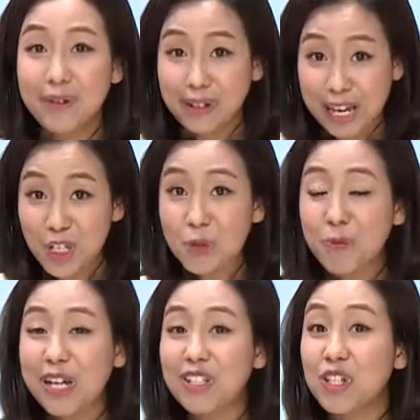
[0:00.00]

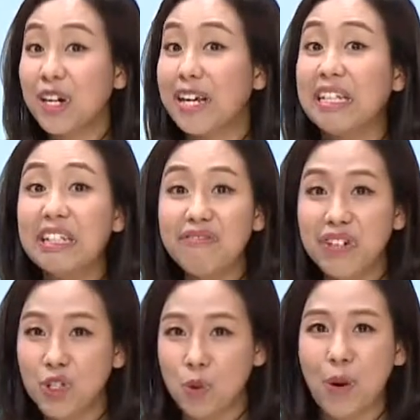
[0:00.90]
express their
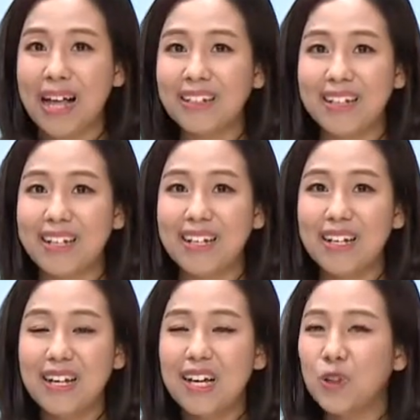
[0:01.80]
individuality,
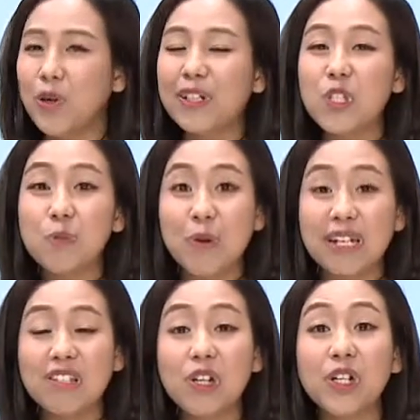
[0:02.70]
to
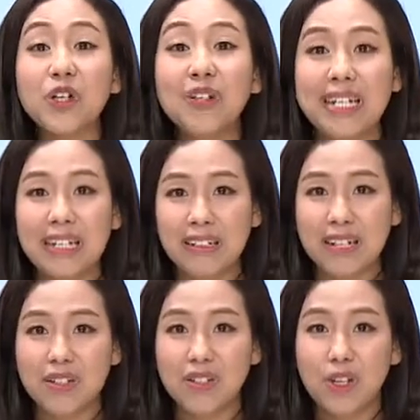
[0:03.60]
express their
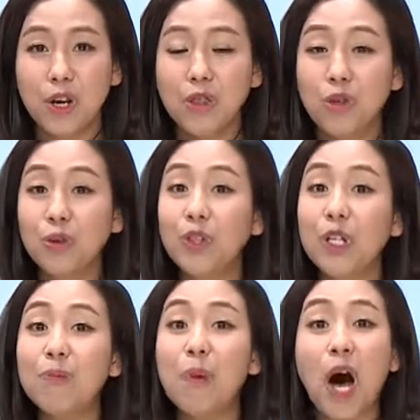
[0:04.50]
uniqueness through
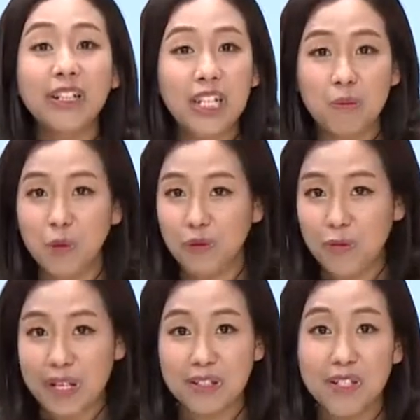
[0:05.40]
their body
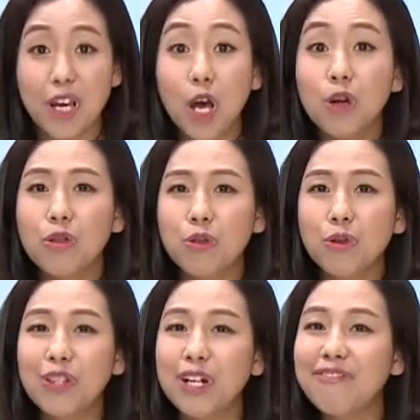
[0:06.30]
movements,
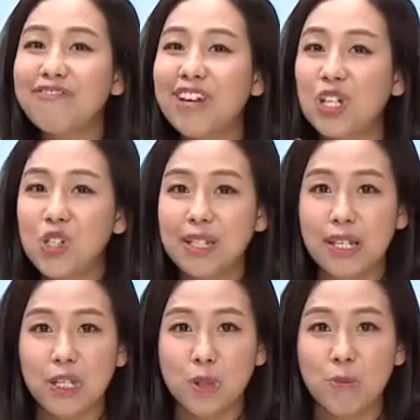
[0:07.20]
through their facial
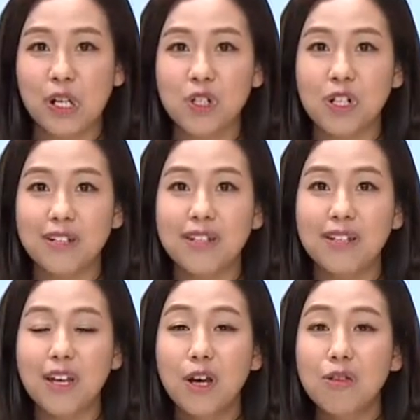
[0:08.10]
expressions,
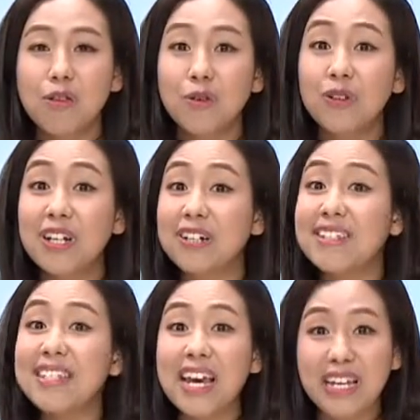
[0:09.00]
through their
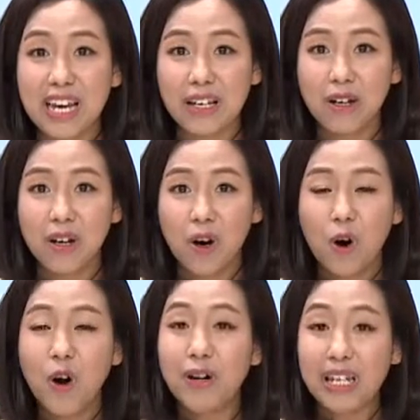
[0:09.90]
singing,
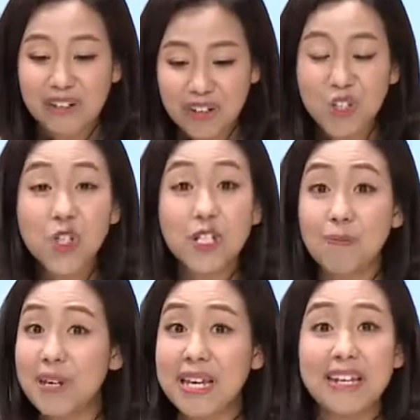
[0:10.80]
or even just
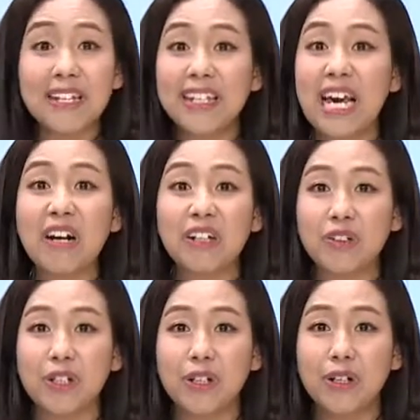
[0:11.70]
being in
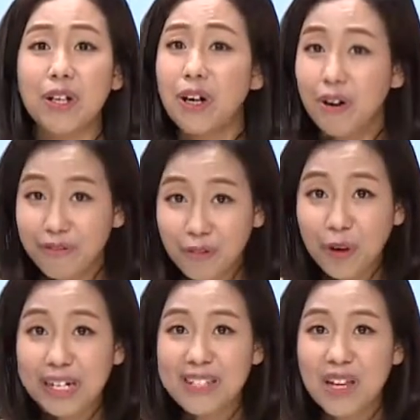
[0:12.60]
character. For
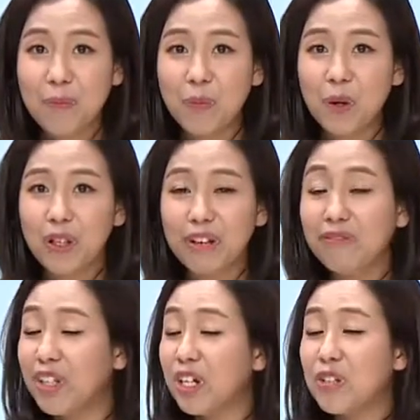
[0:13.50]
example, if
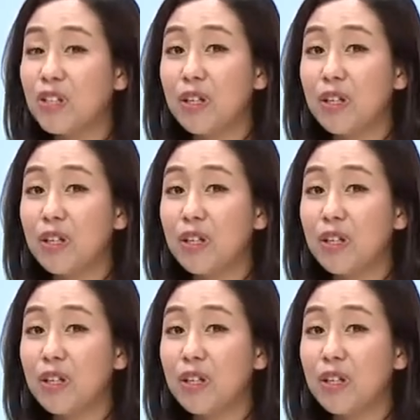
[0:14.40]
there's